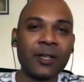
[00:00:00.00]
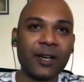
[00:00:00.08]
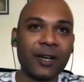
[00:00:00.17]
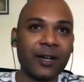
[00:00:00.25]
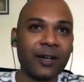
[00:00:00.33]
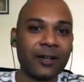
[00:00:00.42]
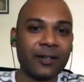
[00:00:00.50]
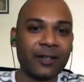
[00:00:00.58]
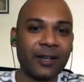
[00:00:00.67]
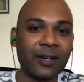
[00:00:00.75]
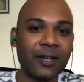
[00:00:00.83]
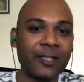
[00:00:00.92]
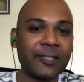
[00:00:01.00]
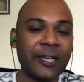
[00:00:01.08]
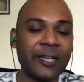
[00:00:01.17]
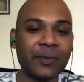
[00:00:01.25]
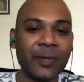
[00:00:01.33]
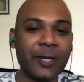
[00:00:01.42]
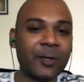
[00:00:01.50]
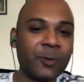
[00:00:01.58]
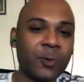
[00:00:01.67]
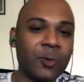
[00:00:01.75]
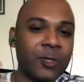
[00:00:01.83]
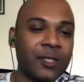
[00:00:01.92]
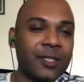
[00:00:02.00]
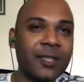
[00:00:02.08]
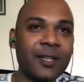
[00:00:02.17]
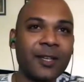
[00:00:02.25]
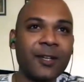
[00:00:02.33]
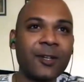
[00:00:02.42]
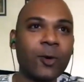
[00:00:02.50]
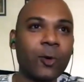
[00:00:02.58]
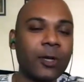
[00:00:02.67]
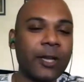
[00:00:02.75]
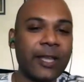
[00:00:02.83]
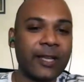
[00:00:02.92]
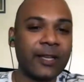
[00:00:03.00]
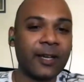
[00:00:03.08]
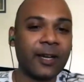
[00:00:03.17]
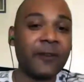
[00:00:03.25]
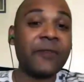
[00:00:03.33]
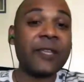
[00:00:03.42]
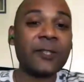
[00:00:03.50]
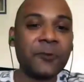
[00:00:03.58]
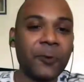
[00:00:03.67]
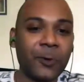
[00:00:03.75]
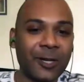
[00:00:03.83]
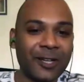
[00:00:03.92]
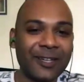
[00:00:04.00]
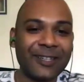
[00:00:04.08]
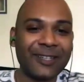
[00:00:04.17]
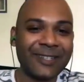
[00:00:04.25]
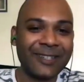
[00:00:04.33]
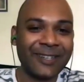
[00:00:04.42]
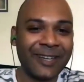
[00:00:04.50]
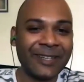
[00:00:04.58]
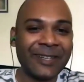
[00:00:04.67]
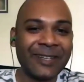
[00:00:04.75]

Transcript: a gentleman who's holding a feature phone, right?